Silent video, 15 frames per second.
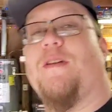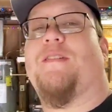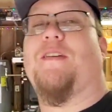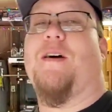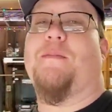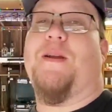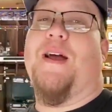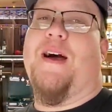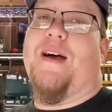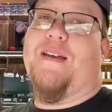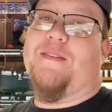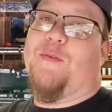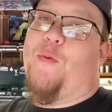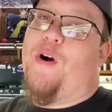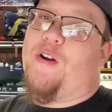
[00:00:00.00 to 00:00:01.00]
What's up,
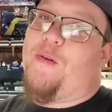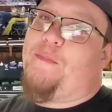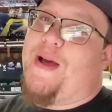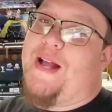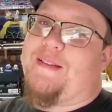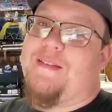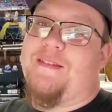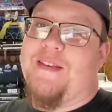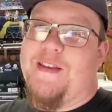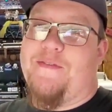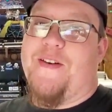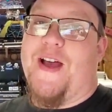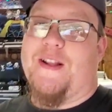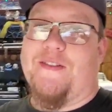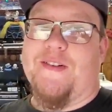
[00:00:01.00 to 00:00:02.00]
guys? Welcome back to
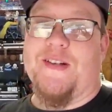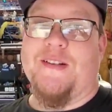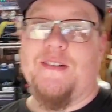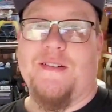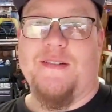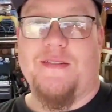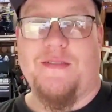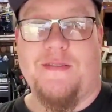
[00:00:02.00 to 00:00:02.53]
ZFactory.